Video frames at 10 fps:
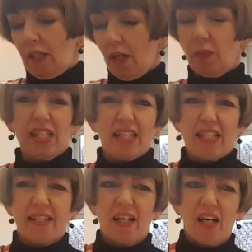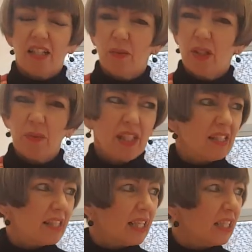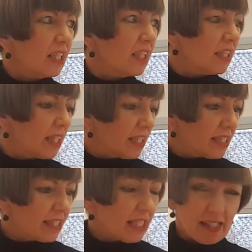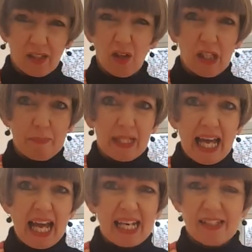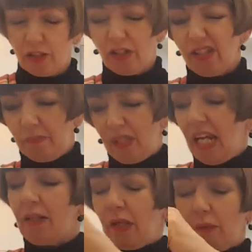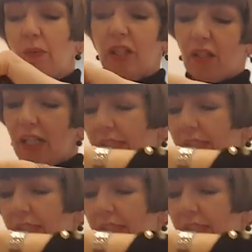we say tartan, what do you say in the States? They call it plaid or something. Anyway, we call